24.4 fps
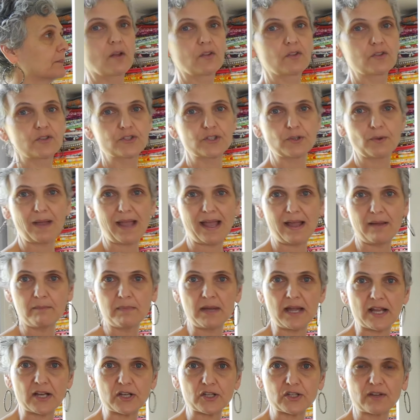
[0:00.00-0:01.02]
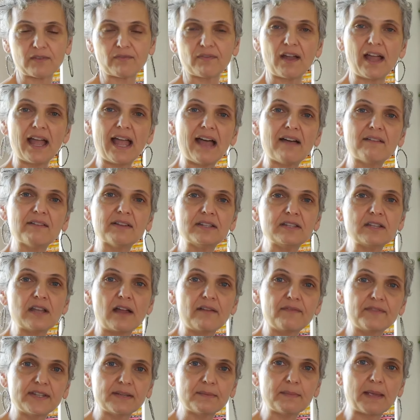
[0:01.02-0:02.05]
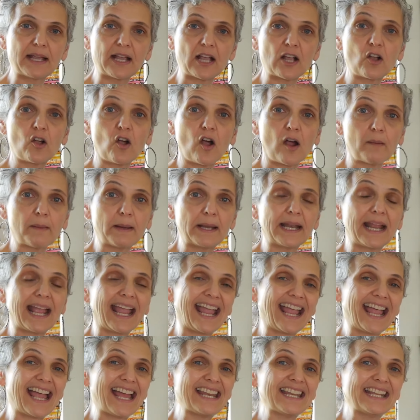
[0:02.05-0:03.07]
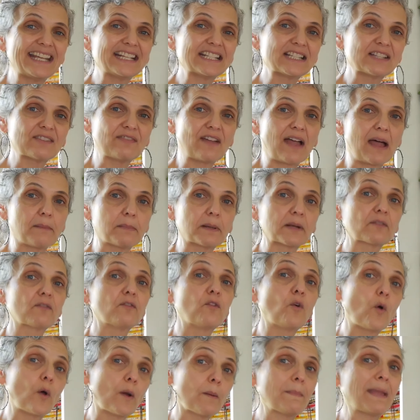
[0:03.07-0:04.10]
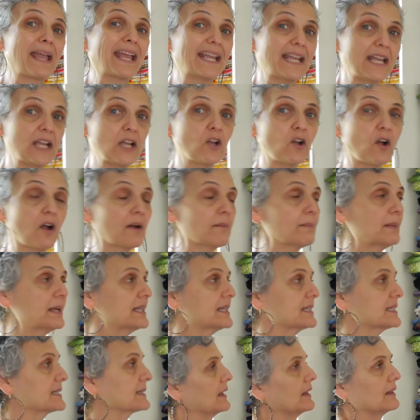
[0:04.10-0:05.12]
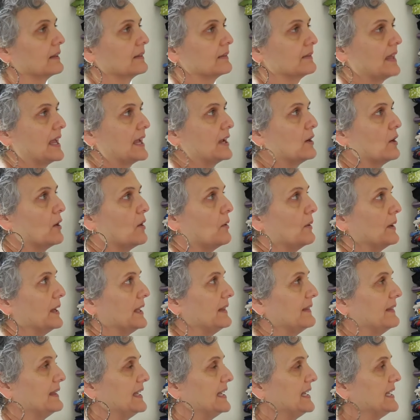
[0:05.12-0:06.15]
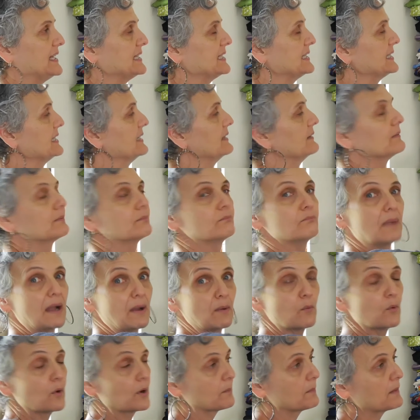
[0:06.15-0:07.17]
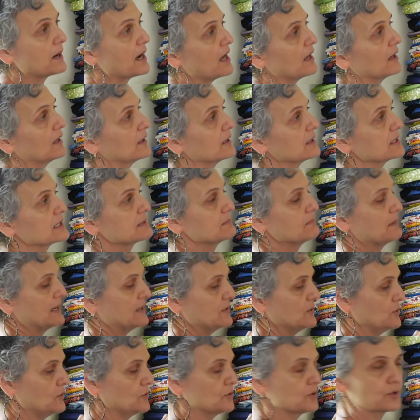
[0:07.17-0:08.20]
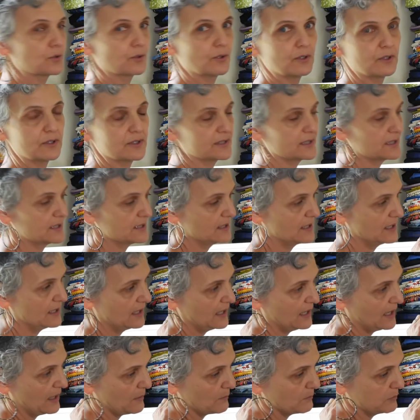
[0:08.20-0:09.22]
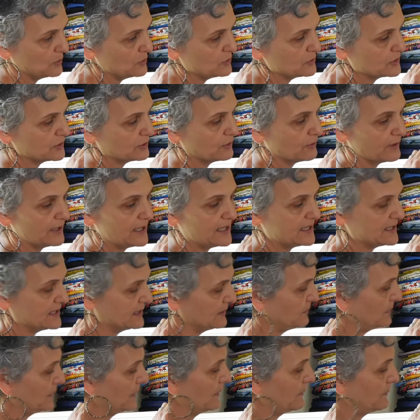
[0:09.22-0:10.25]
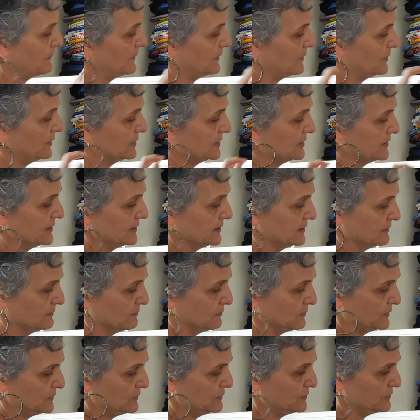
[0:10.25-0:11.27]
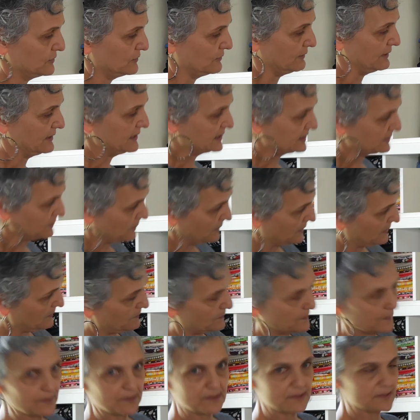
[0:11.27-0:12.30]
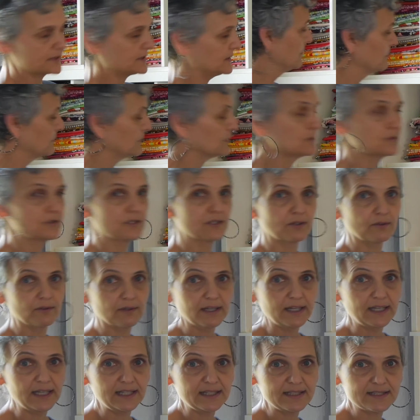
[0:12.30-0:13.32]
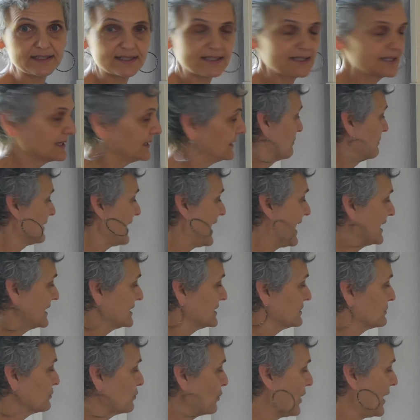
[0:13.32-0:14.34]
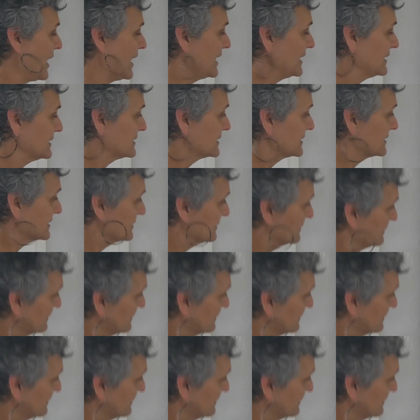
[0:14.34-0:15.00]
So how much? If I have enough to make a garment and it's fabric for making garments, they go in these, my warm colors, my neutrals, blues, greens, and purples, blues, greens, and purples, blues and greens, blacks, whites,